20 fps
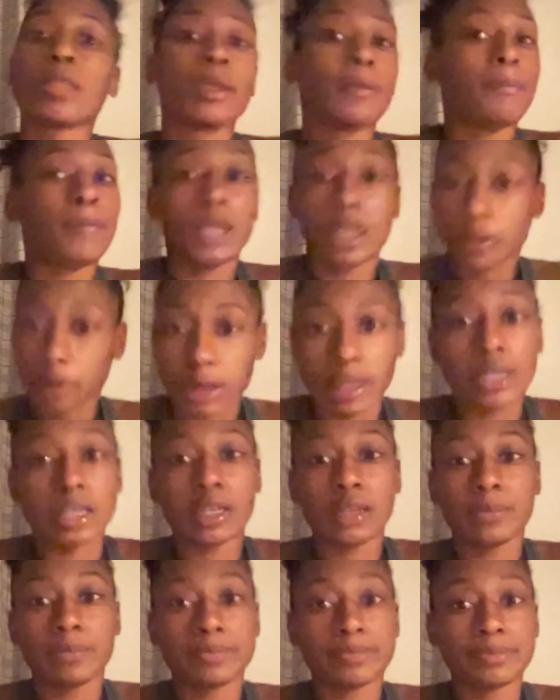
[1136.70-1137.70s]
Period.
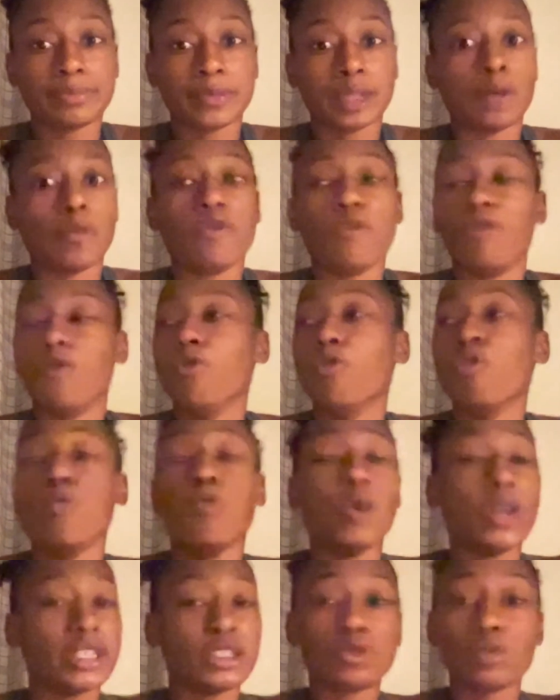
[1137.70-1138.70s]

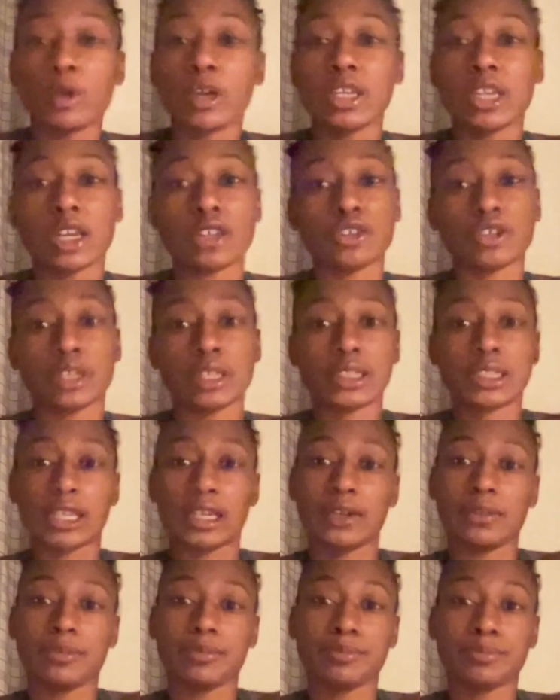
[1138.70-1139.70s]
Which one y'all trying to take?
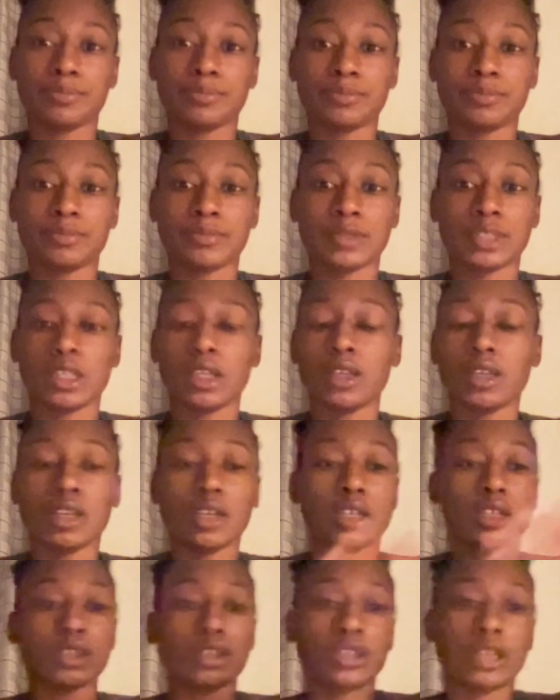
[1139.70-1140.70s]

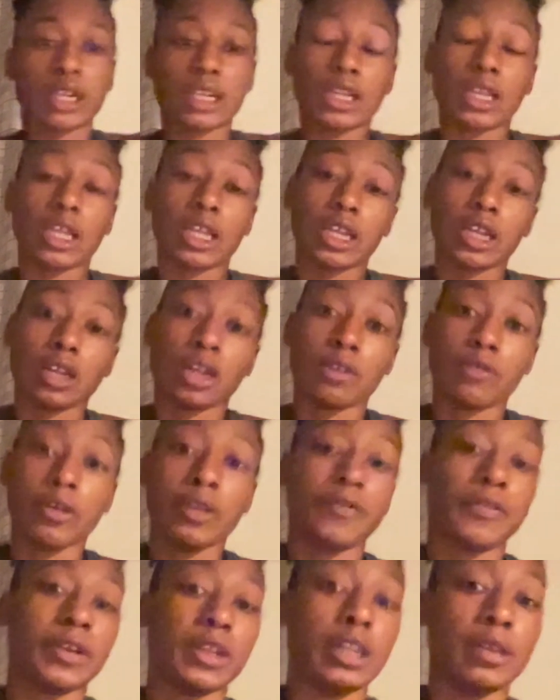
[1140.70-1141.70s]
So yeah, they ended up
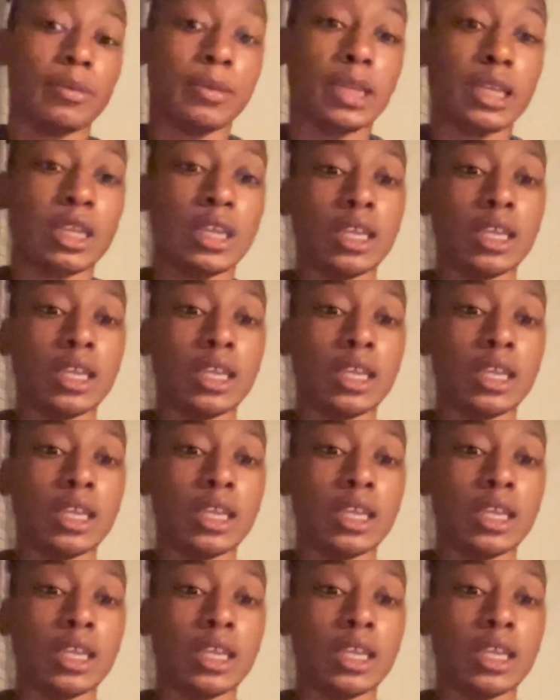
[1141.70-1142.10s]
refunding me,